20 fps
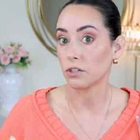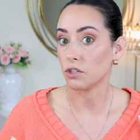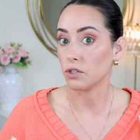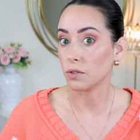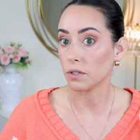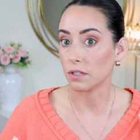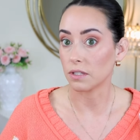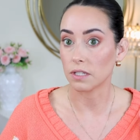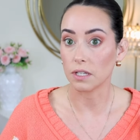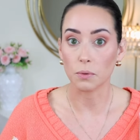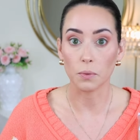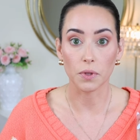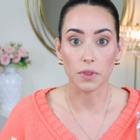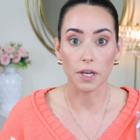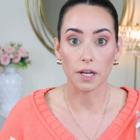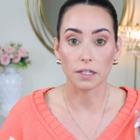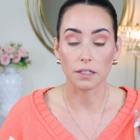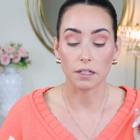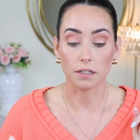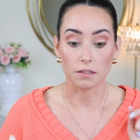You can see what
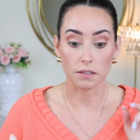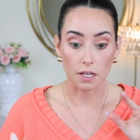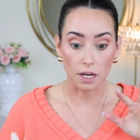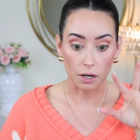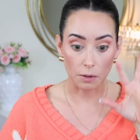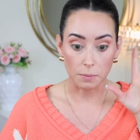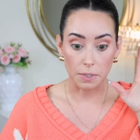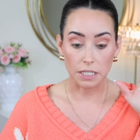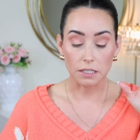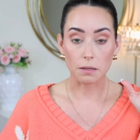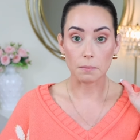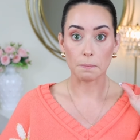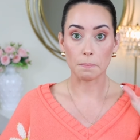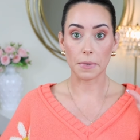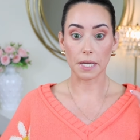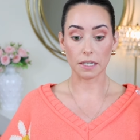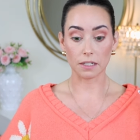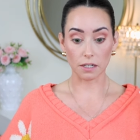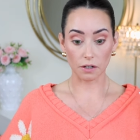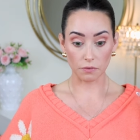that does there. It makes a
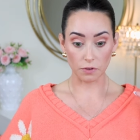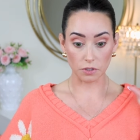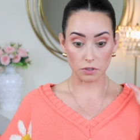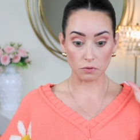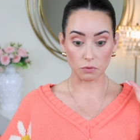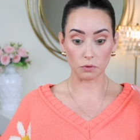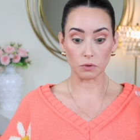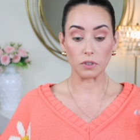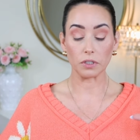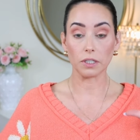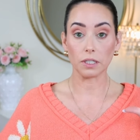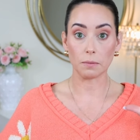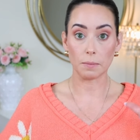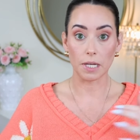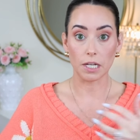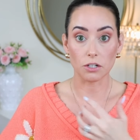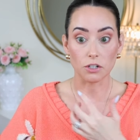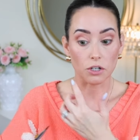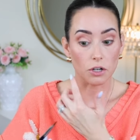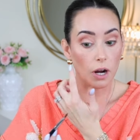big difference, really
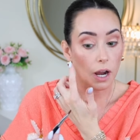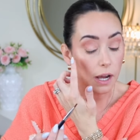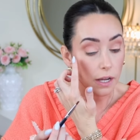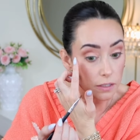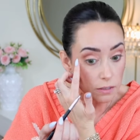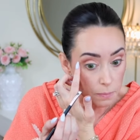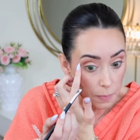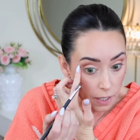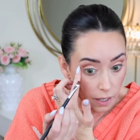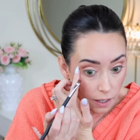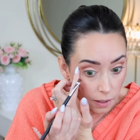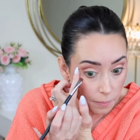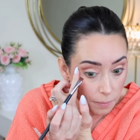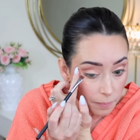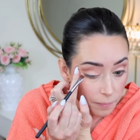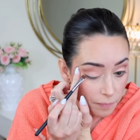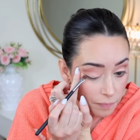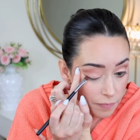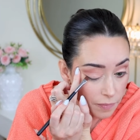makes your eyes pop.